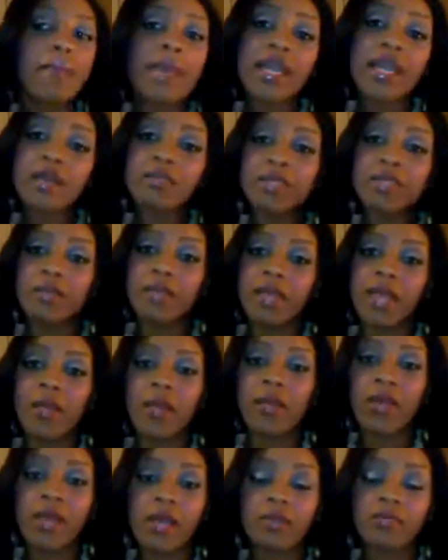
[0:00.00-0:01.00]
The makeup tip
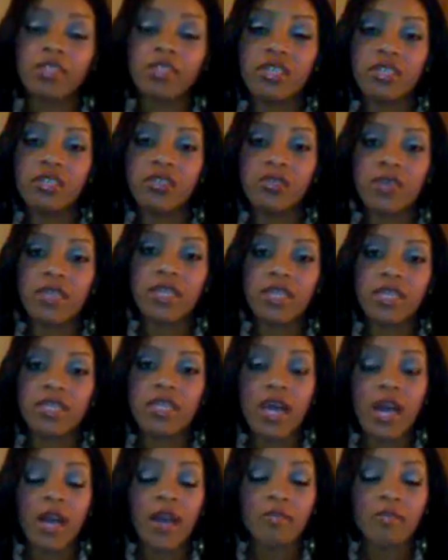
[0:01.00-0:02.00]
that I want to come to you with
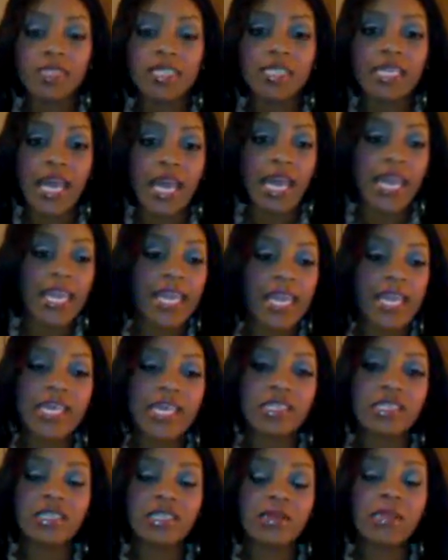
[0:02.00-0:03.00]
today
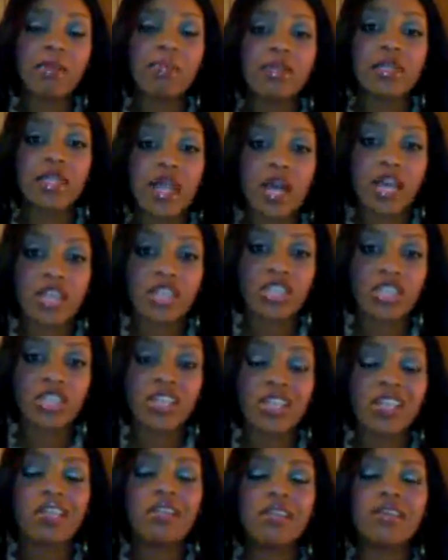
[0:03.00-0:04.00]
is
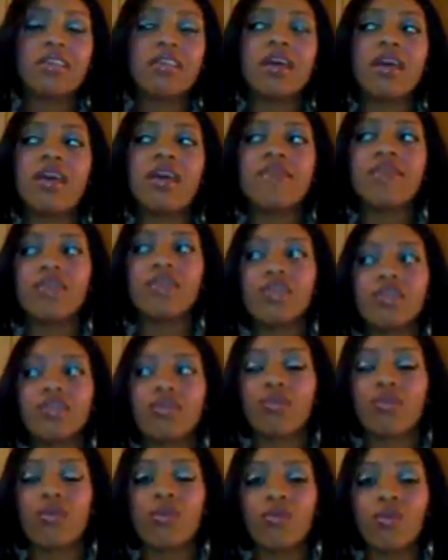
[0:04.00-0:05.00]
blush. Never
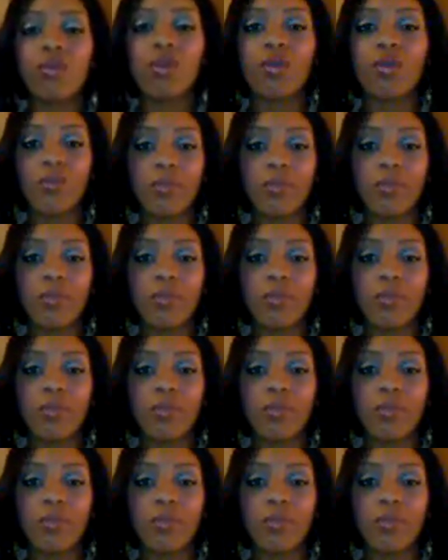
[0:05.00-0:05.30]
can go